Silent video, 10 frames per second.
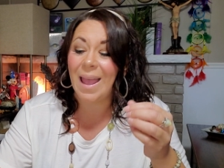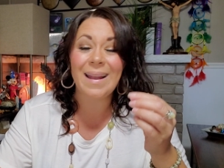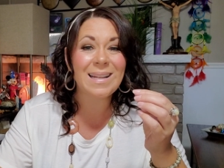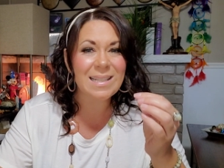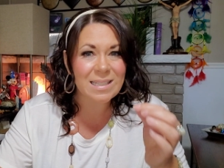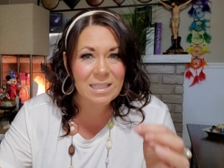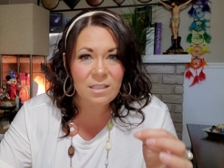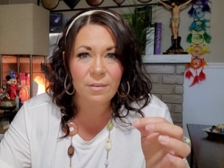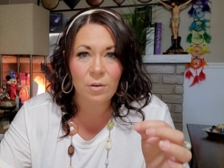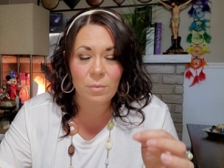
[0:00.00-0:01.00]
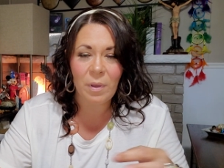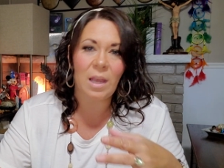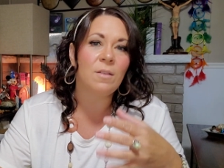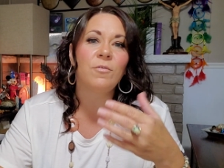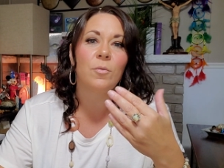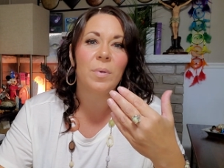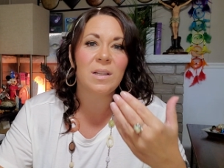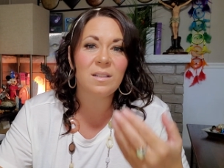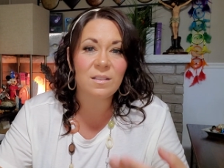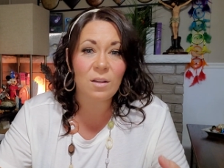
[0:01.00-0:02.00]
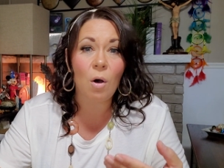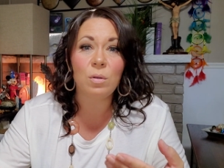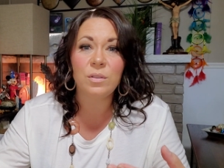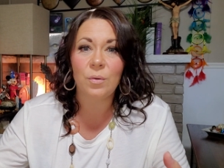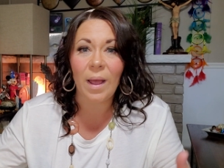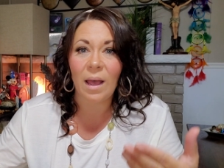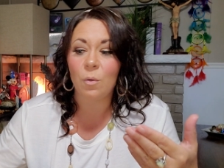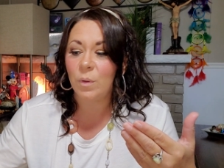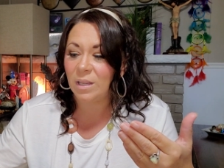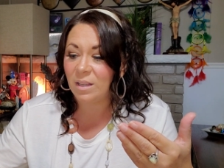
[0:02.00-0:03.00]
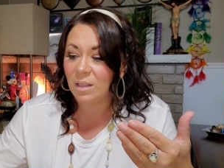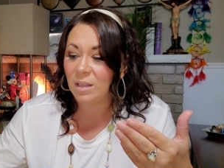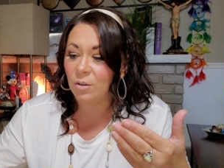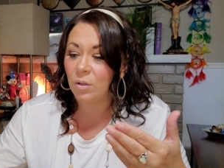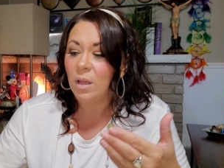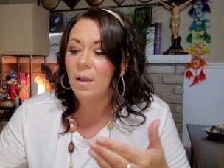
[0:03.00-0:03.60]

And it is very painful, but it is also how we heal.